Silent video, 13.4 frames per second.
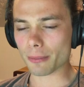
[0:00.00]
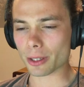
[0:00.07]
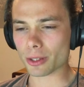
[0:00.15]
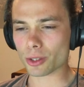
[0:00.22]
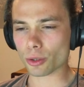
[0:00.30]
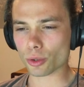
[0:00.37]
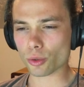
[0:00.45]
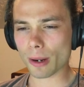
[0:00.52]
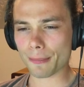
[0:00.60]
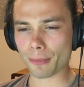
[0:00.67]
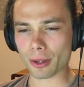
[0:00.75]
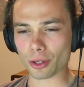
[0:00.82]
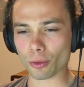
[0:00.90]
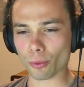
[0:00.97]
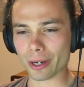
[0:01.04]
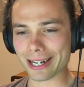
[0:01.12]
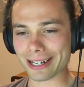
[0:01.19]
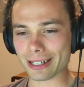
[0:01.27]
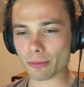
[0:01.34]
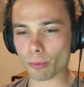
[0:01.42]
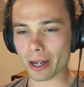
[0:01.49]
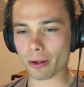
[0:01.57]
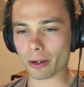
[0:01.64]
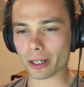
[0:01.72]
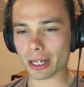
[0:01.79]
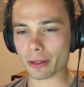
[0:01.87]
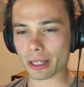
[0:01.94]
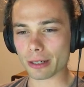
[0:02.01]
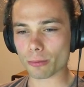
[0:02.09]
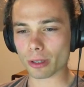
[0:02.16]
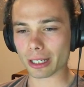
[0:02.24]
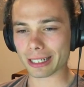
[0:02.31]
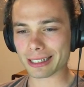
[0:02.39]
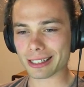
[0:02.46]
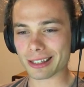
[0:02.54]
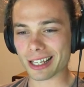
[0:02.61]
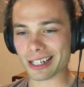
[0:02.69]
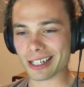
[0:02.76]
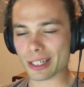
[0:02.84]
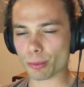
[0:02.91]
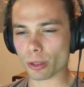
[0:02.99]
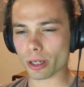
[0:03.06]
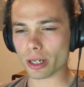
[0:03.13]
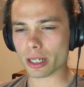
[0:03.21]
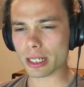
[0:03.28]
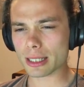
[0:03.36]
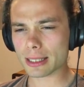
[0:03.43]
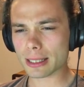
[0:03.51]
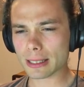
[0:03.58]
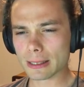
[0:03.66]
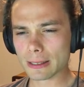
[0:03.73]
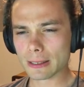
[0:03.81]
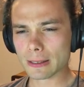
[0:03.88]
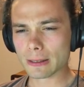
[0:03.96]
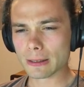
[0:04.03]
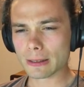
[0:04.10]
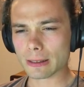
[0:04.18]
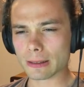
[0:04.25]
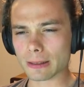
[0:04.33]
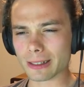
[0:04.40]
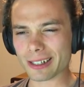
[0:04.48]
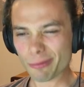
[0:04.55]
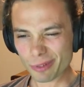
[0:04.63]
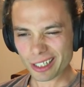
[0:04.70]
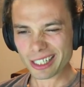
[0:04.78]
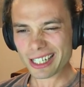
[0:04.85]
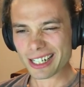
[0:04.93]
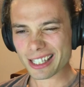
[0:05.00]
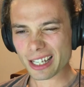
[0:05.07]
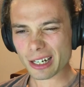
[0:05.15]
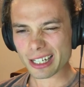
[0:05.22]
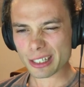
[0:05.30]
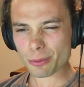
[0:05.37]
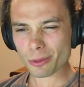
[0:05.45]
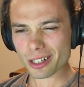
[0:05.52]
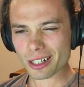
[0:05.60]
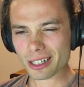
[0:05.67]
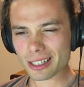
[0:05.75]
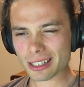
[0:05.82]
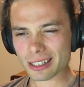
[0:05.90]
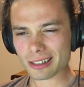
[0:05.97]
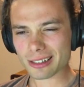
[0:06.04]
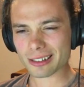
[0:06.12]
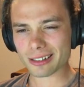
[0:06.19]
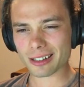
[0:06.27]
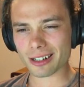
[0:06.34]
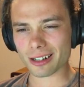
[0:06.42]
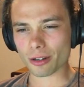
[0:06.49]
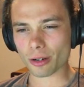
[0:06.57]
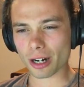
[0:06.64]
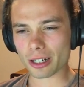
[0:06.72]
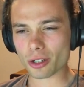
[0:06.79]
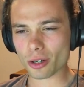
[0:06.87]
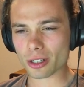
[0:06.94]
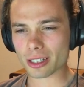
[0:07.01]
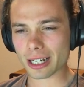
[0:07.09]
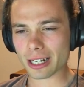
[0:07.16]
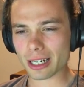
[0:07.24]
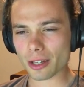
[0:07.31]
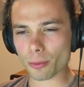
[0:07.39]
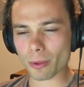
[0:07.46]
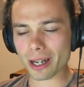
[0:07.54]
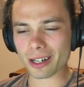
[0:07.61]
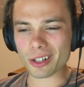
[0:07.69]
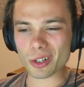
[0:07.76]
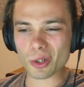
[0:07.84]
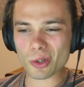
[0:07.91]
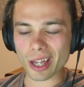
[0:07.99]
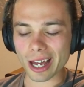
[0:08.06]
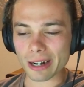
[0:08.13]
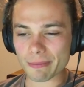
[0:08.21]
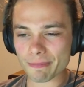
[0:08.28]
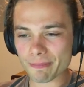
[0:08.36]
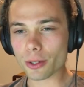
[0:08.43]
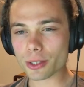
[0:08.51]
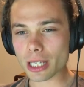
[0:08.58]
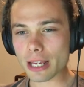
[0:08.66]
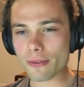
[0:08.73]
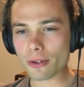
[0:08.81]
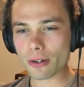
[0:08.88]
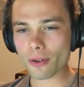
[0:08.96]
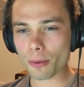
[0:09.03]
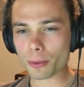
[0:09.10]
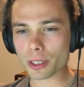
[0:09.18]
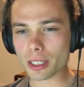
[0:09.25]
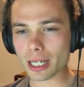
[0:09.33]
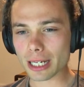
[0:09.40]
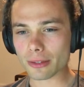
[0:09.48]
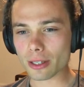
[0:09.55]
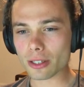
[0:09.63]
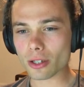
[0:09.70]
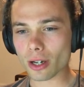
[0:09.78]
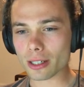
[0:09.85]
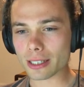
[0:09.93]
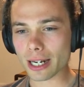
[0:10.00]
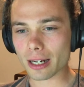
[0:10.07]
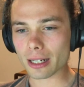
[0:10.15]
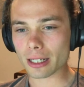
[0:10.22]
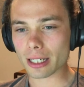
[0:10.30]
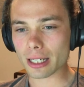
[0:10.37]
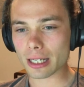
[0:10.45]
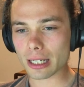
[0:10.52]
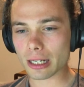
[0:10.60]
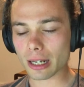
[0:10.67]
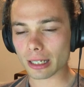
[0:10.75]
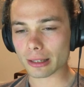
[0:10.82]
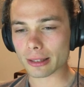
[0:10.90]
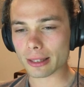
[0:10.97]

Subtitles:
because you're trapped by the green. Wow, okay then. Well, I guess that is what it is. Really? Is that what it is? Ugh, I don't see any other way I can do that. Because even if I was to take these guys down in here like